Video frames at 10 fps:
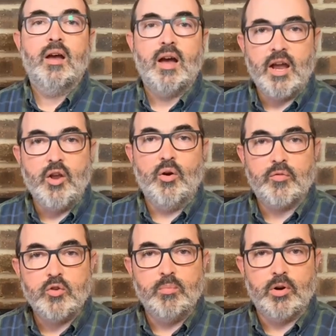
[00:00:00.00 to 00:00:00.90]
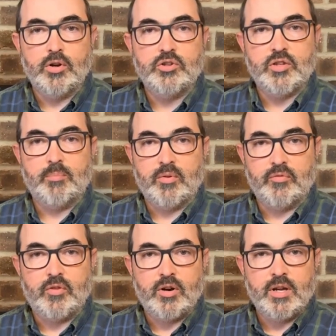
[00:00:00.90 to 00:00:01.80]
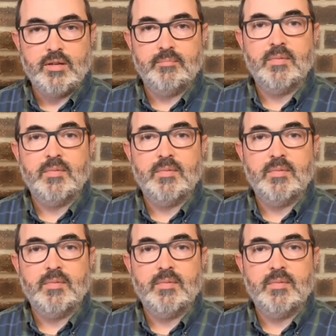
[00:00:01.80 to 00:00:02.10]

I know a few birders that prefer it,